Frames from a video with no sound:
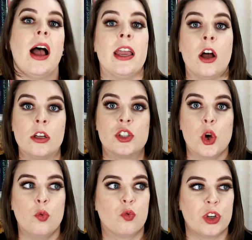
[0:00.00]
I
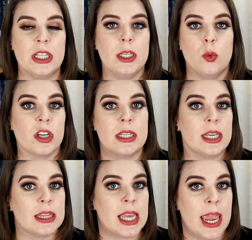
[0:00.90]
also really want to
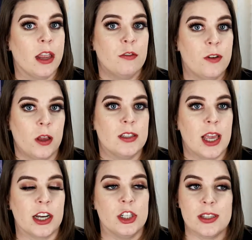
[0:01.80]
get the hang of false
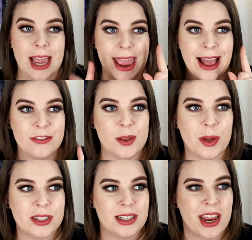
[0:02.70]
lashes. I have
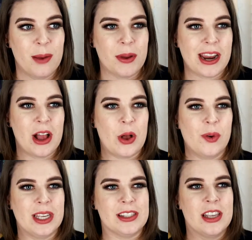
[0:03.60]
some on today, but I
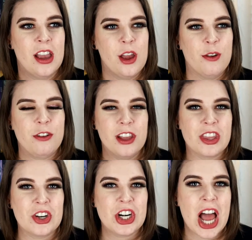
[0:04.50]
always feel
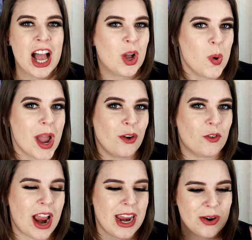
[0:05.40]
like they're not quite
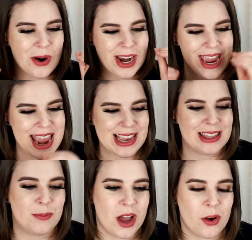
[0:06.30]
right or I can't
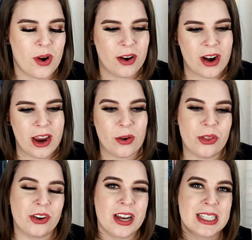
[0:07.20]
get them on quite right or
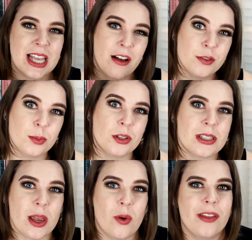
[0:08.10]
they're not as
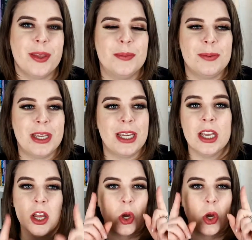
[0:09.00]
comfortable as I want them to be